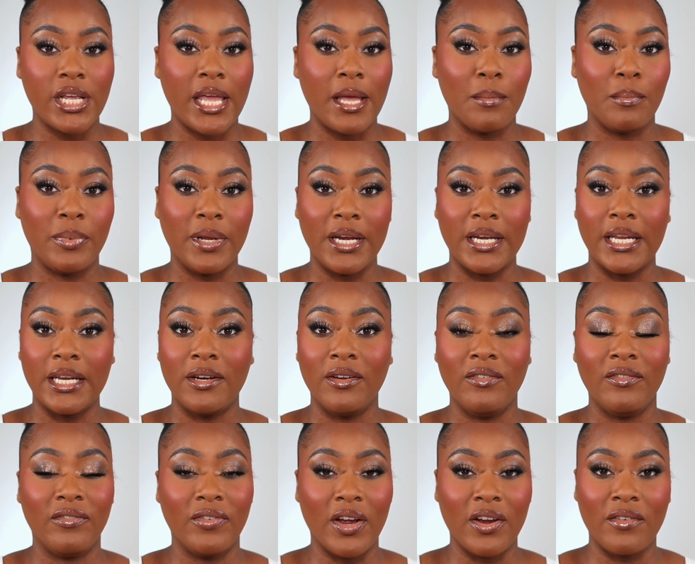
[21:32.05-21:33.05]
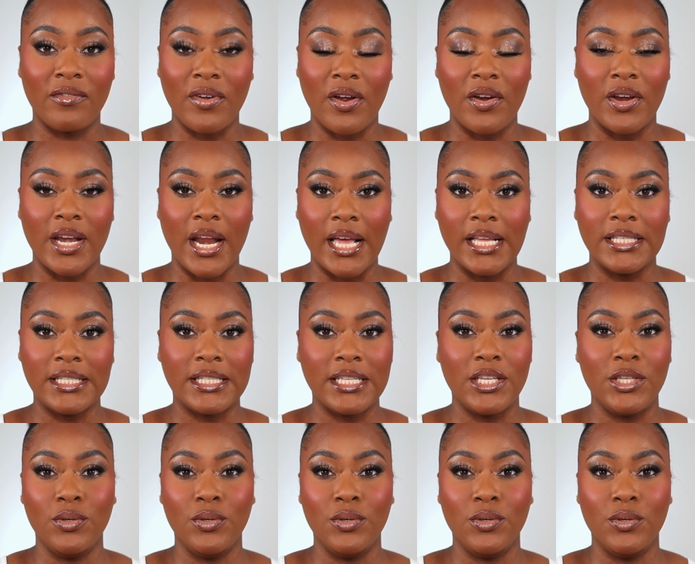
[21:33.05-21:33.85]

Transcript: It blended very, very nicely.